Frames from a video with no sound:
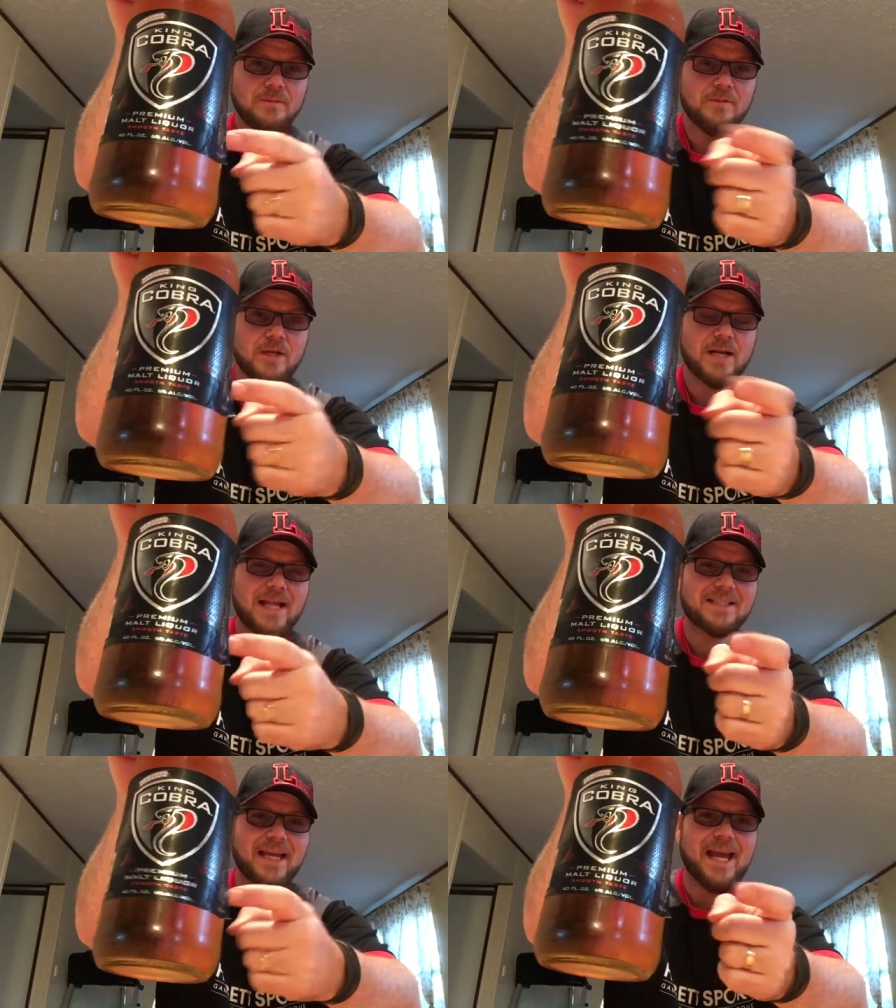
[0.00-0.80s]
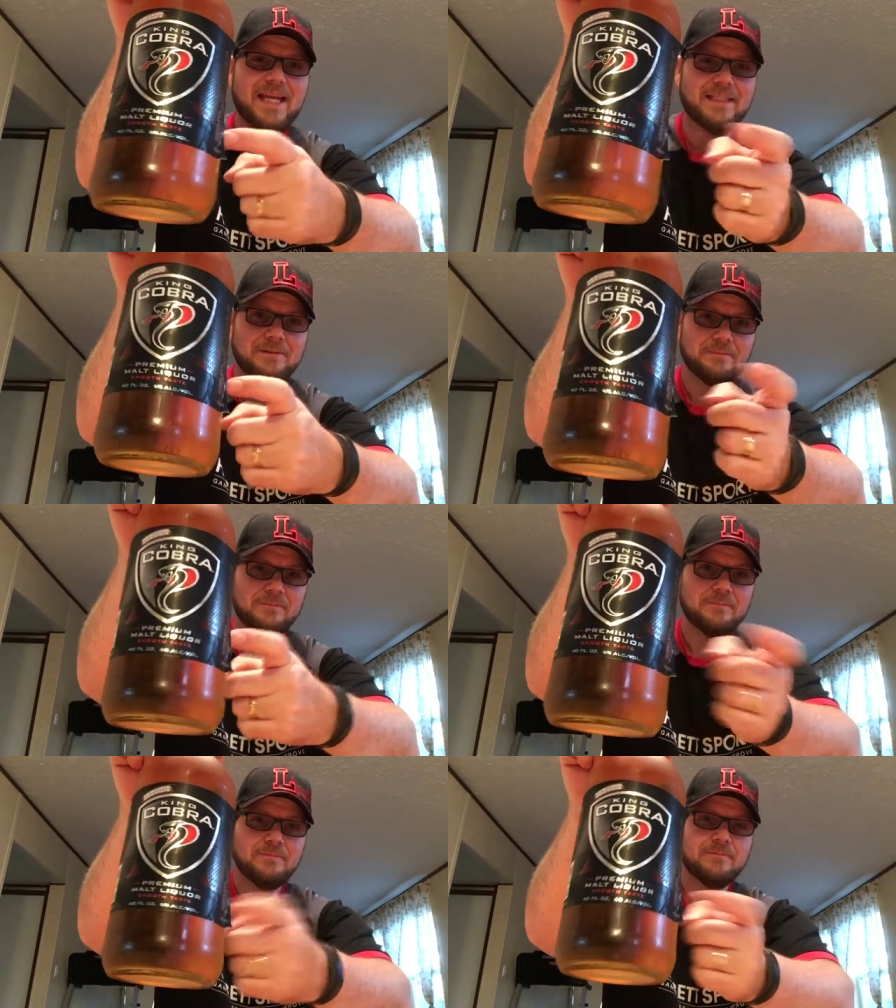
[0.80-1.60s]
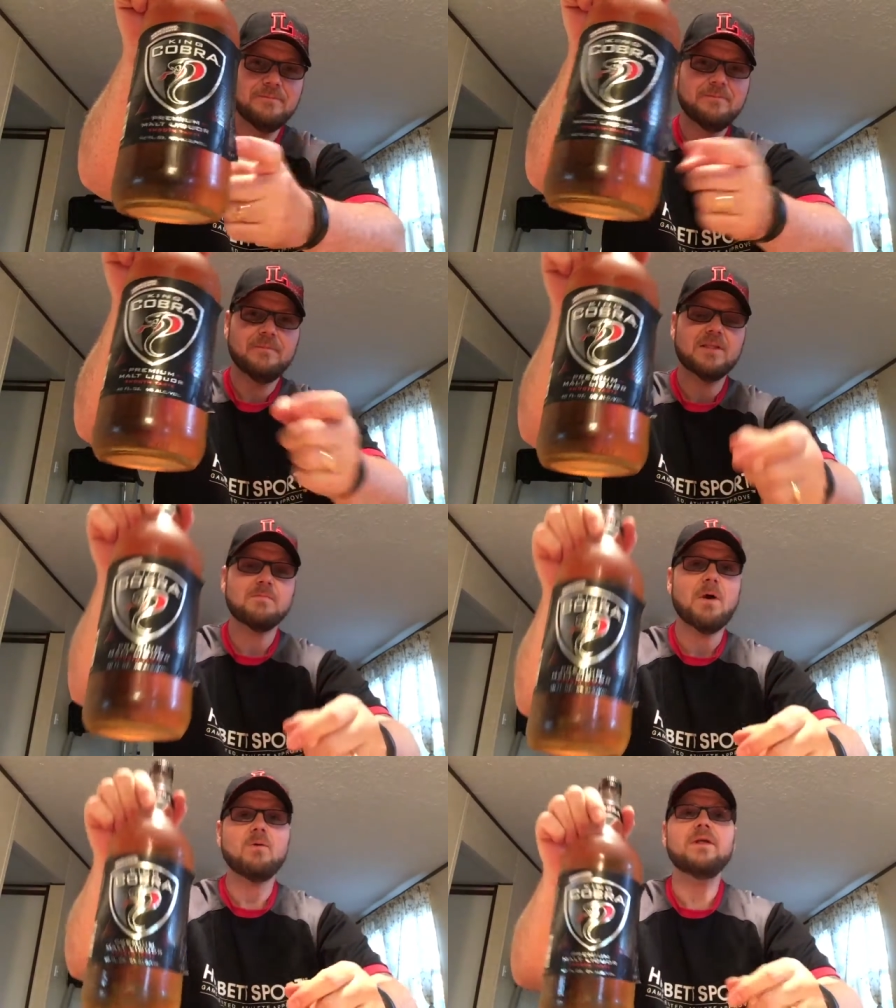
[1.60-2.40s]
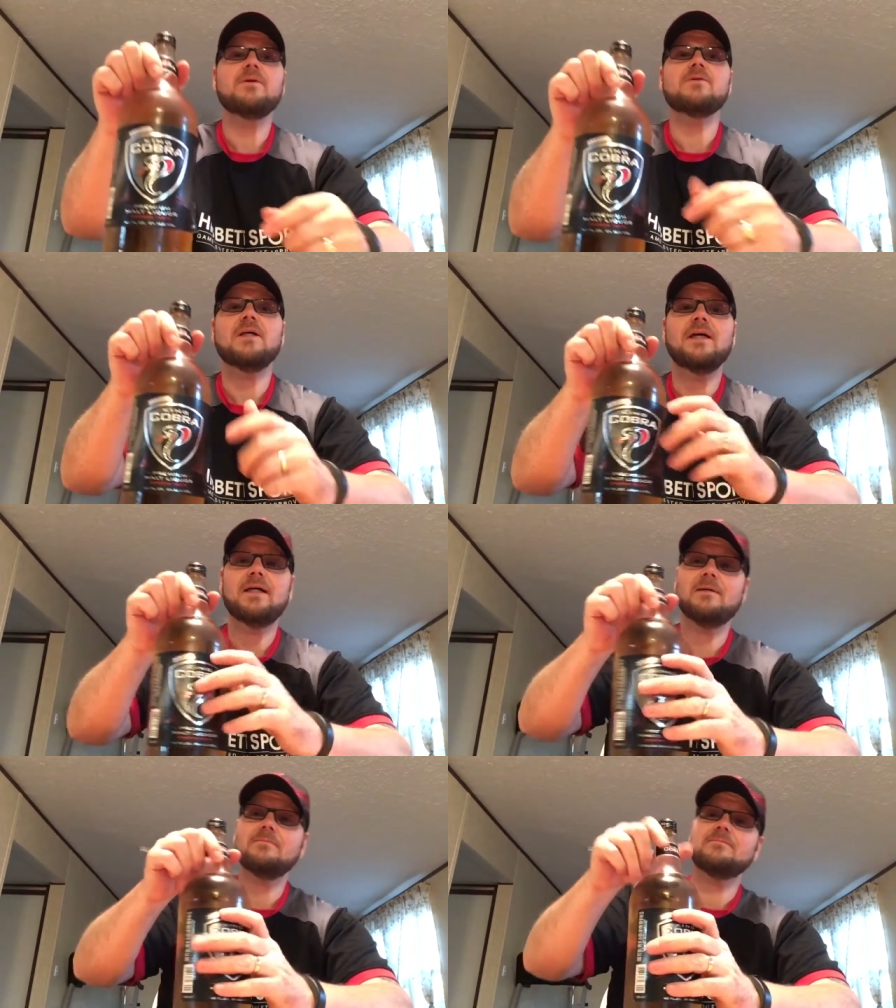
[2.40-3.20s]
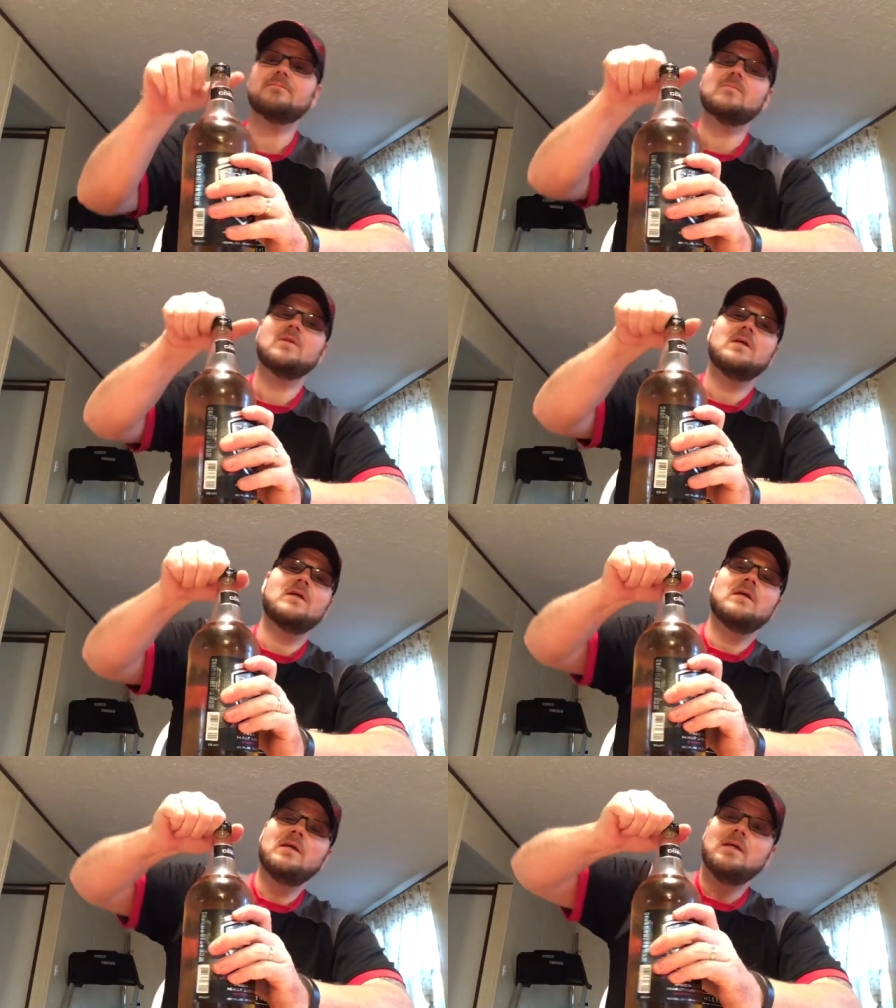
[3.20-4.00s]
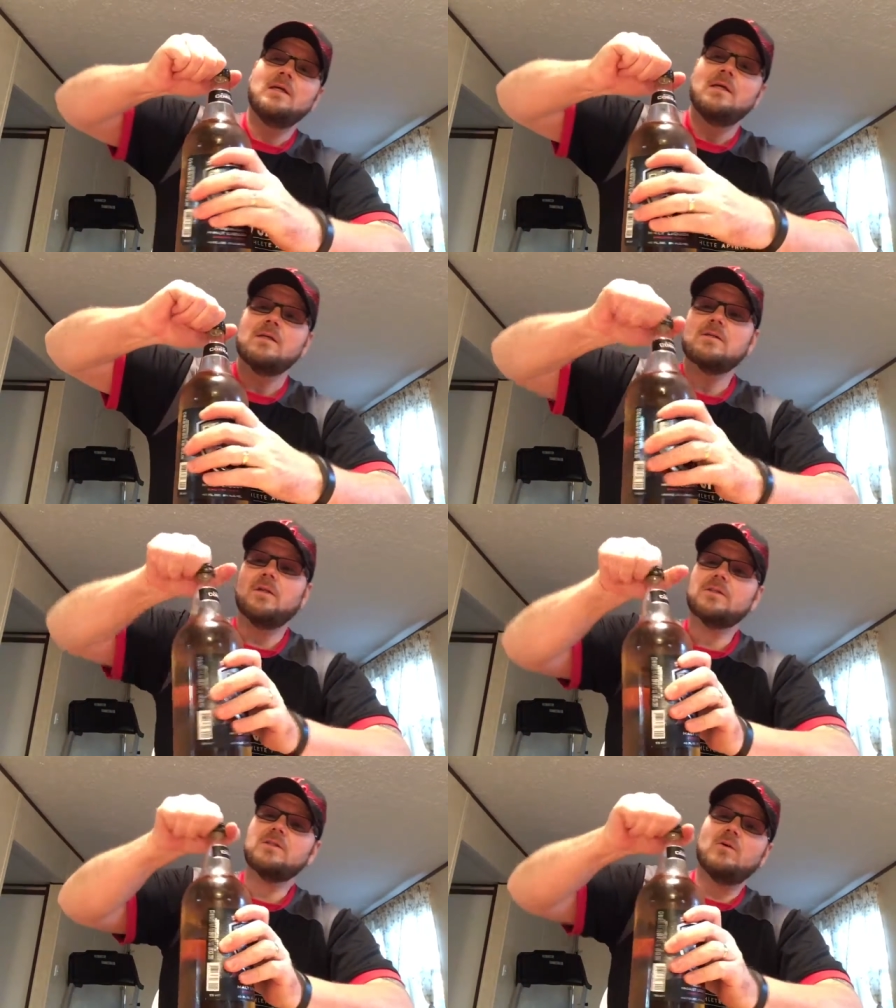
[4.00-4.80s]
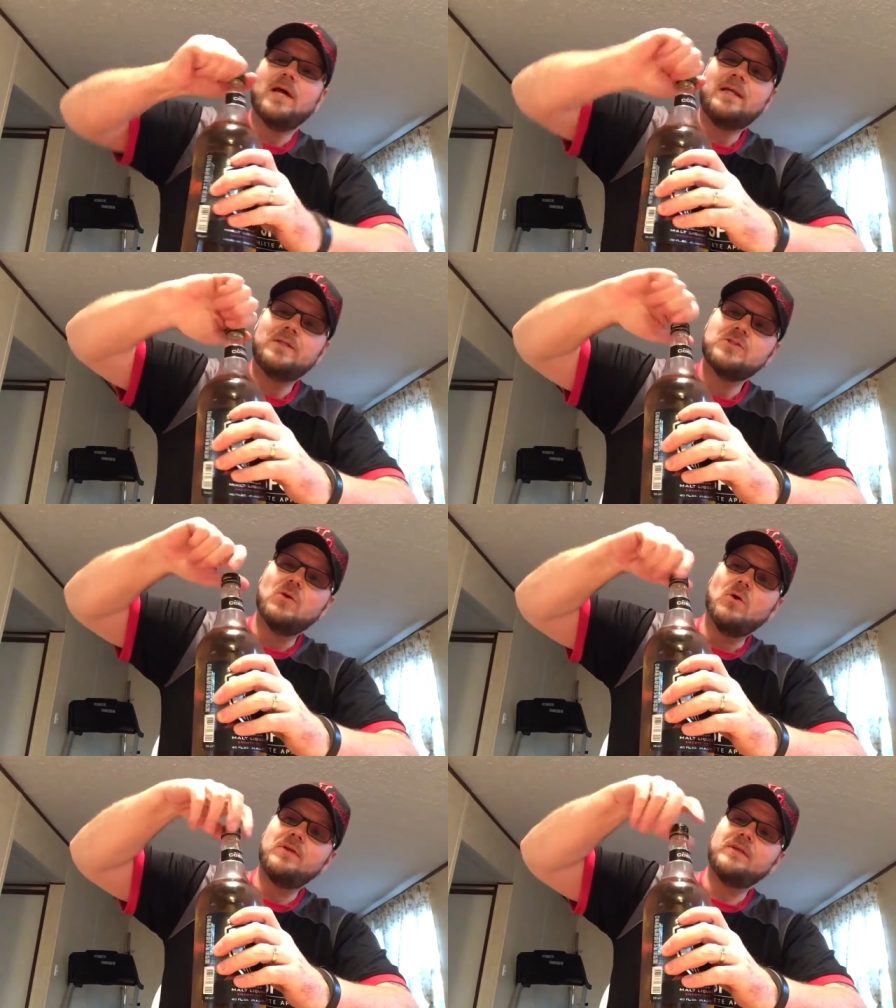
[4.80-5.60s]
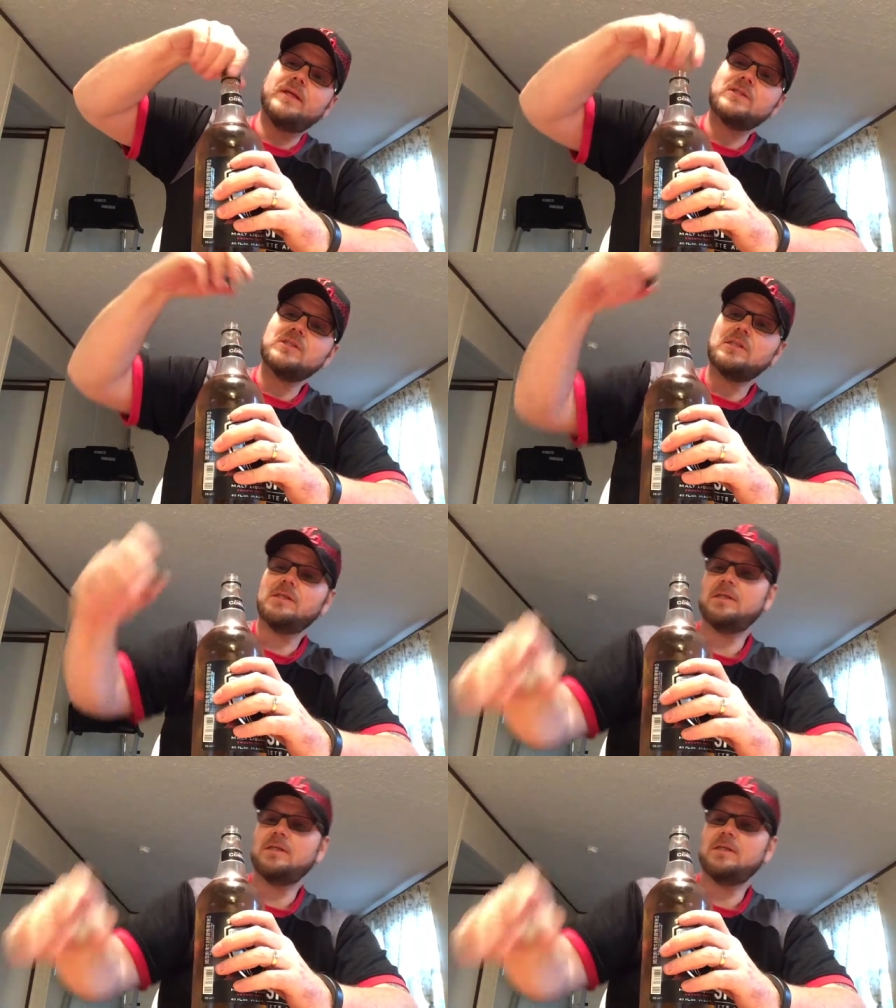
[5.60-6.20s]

You hear that tinging? It's malt liquor time. So let's go ahead and enjoy this.